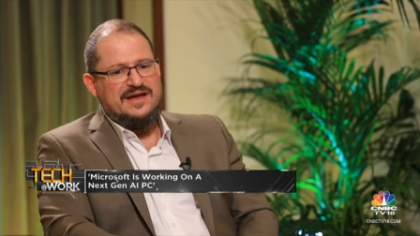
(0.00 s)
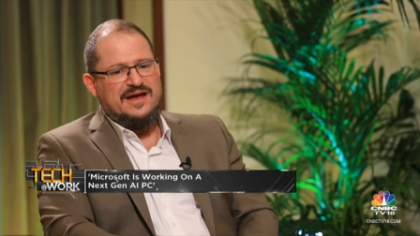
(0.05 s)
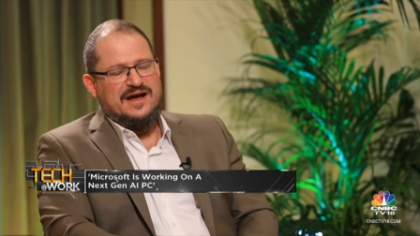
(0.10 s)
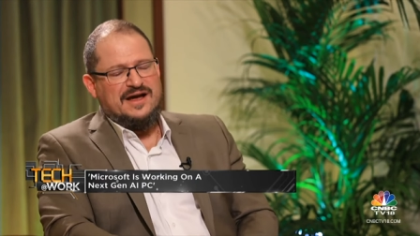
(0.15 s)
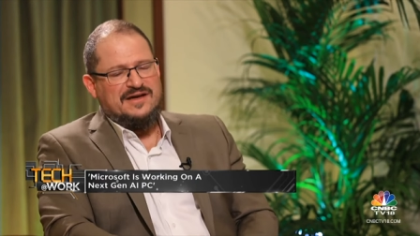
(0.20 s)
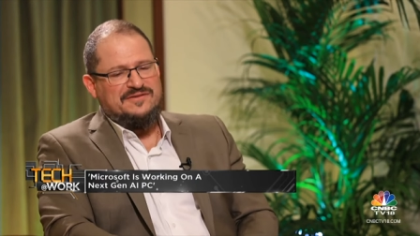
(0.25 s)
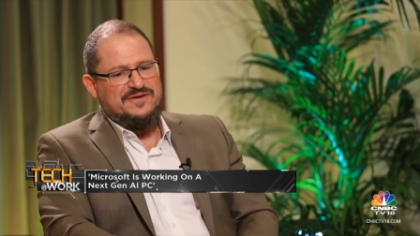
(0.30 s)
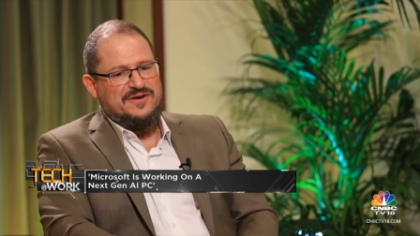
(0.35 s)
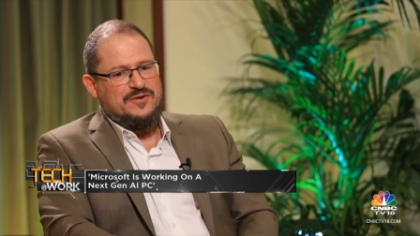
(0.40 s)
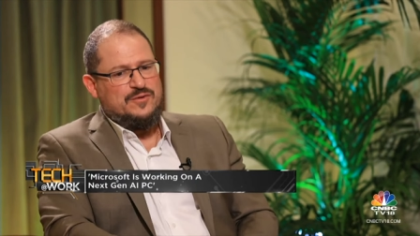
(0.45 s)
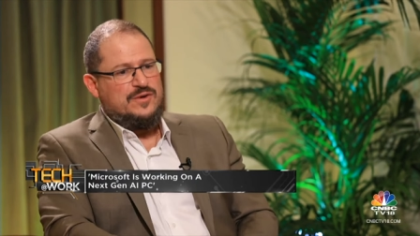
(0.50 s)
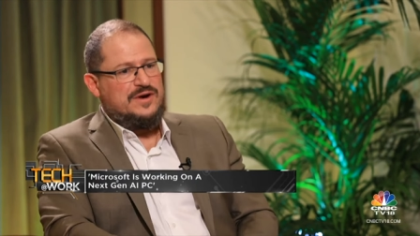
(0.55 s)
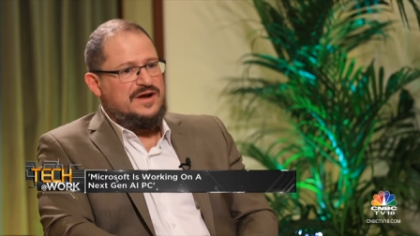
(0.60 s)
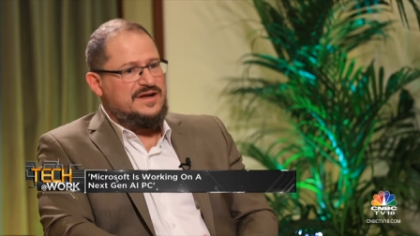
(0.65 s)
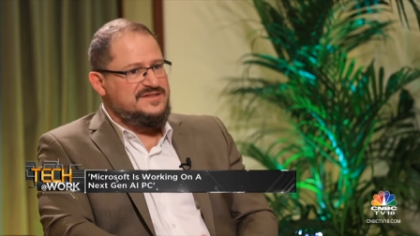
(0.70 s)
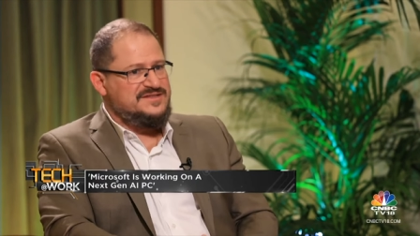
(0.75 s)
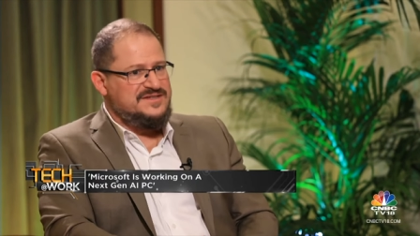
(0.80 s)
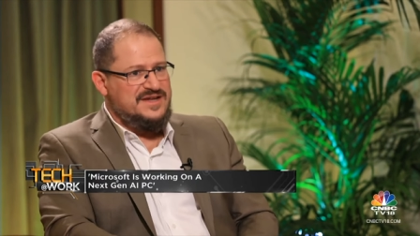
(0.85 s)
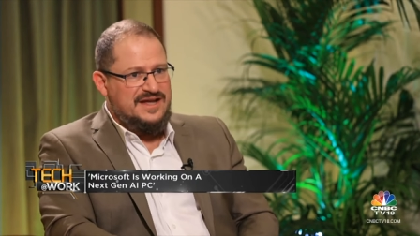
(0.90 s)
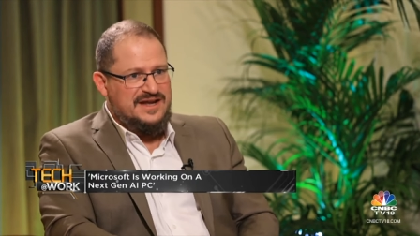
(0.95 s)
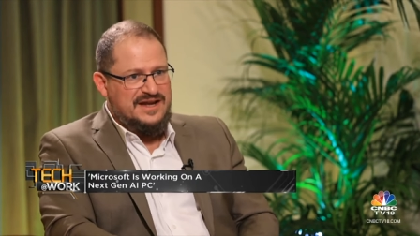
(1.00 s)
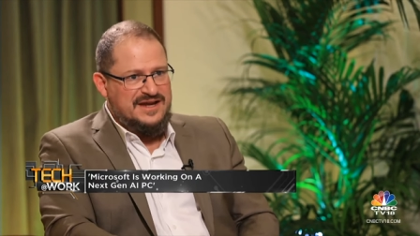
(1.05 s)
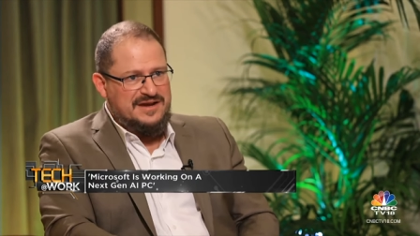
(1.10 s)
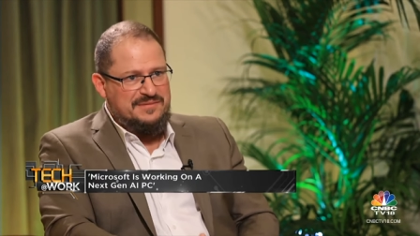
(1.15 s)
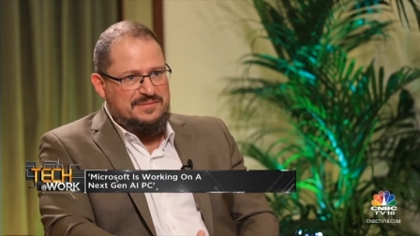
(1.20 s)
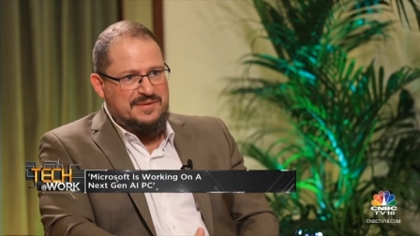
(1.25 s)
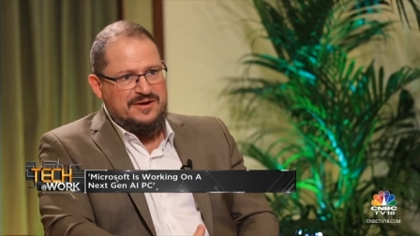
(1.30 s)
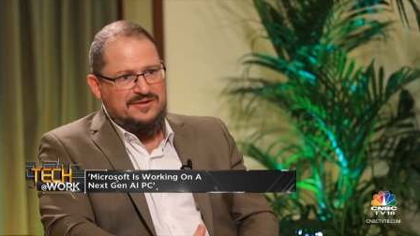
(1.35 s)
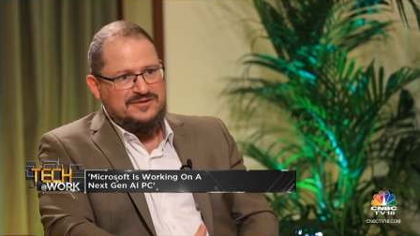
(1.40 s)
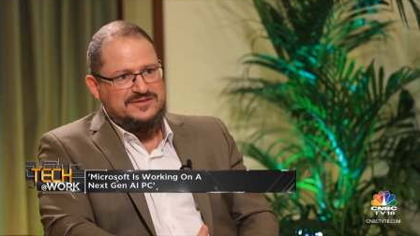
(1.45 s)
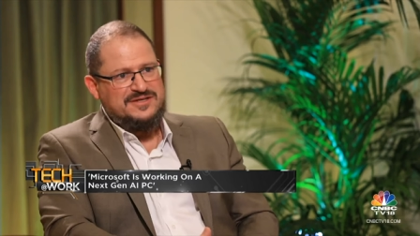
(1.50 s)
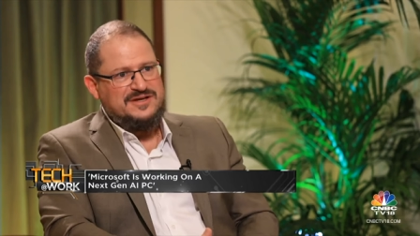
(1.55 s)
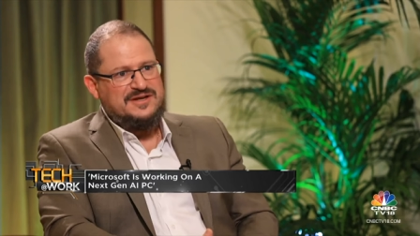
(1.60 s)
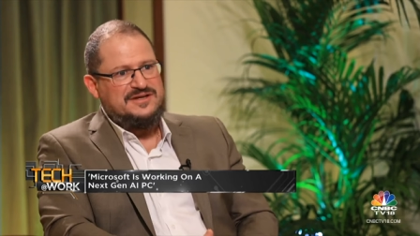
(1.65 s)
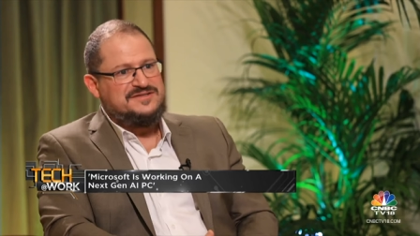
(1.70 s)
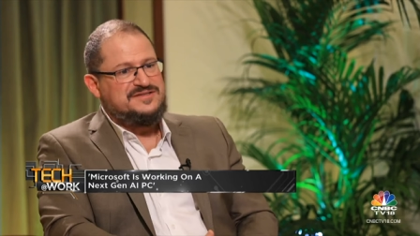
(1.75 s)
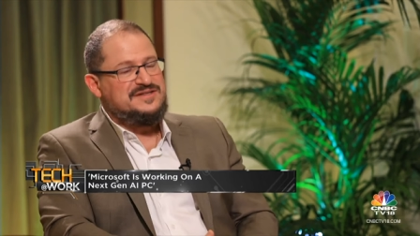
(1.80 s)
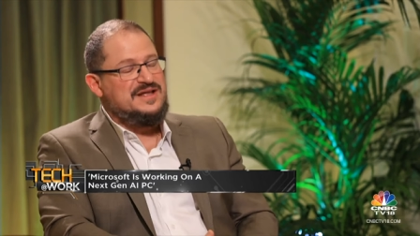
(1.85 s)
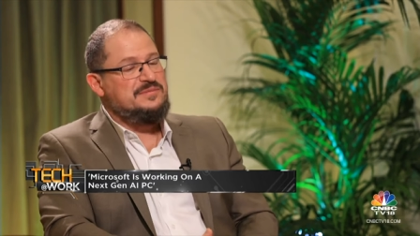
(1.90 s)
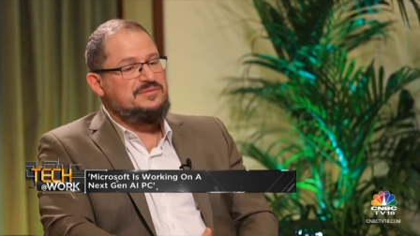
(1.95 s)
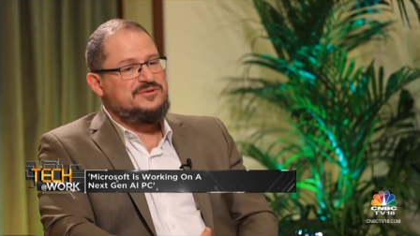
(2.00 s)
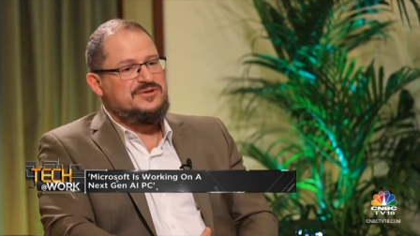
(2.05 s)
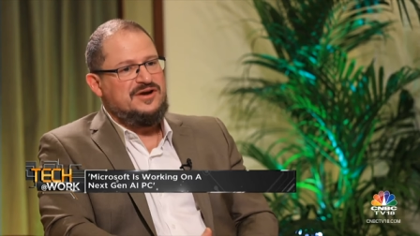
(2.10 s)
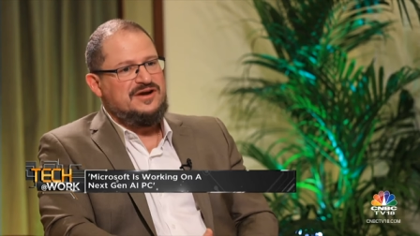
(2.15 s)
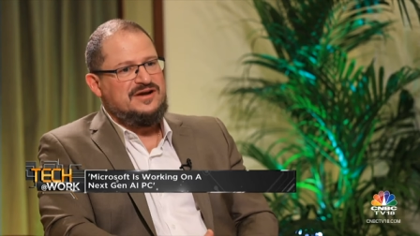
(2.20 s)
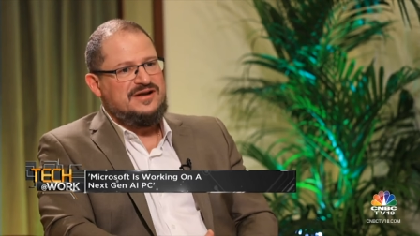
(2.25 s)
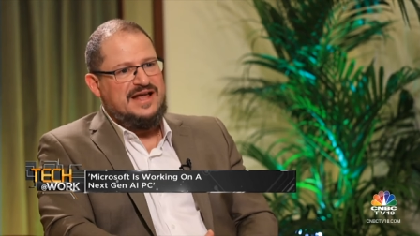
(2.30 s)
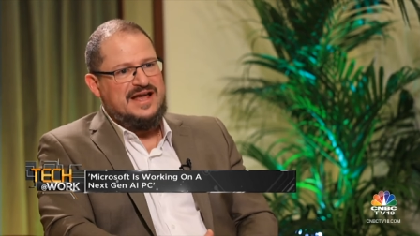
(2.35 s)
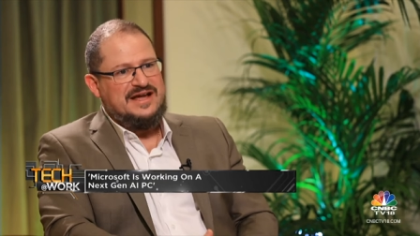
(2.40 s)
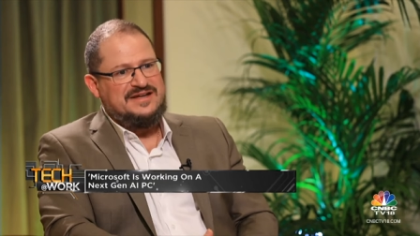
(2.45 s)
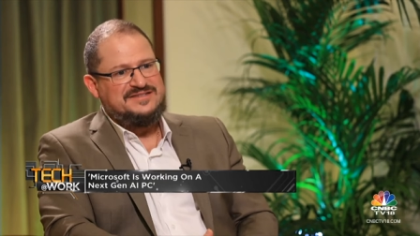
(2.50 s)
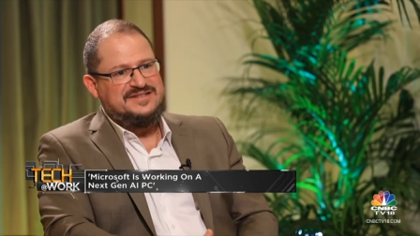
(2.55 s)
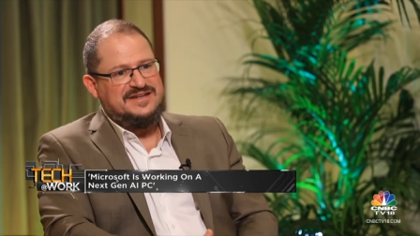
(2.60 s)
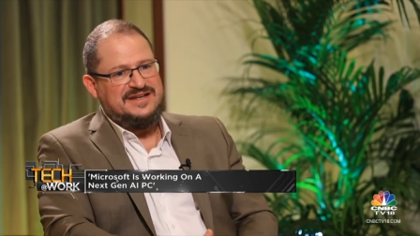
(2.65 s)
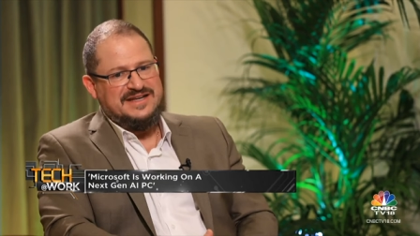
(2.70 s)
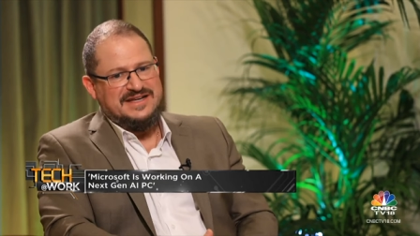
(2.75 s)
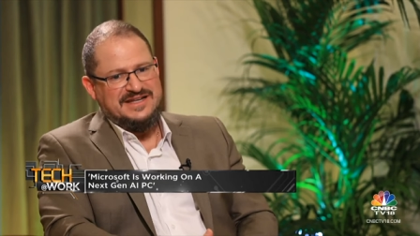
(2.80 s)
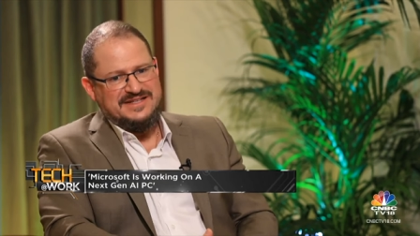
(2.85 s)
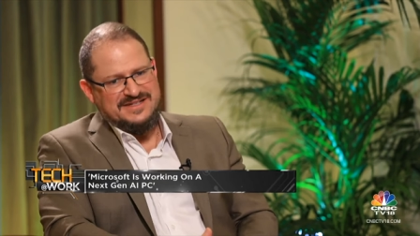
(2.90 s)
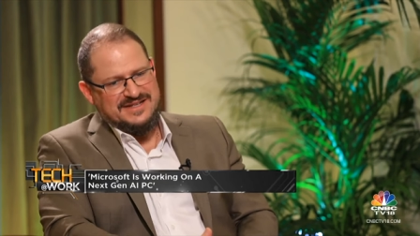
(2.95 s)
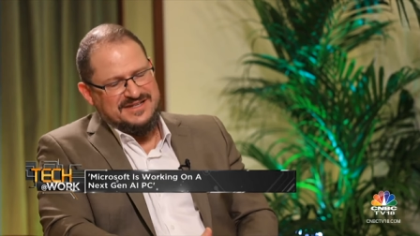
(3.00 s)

I think we're excited about uh, Snapdragon X Elite